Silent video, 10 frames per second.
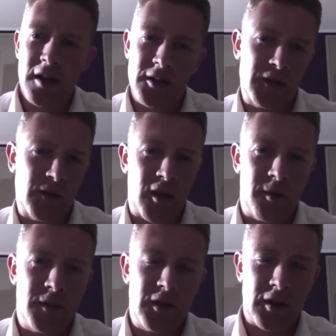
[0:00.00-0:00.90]

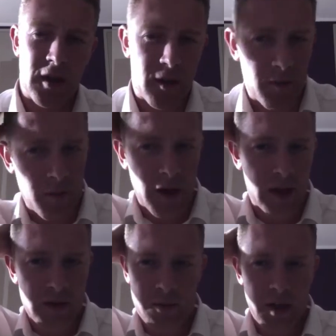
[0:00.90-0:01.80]
described by
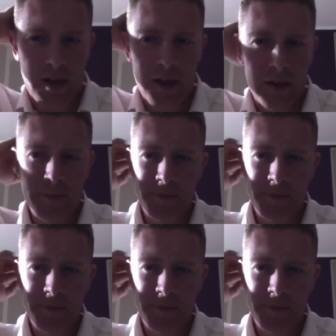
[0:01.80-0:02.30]
Nelson Mandela.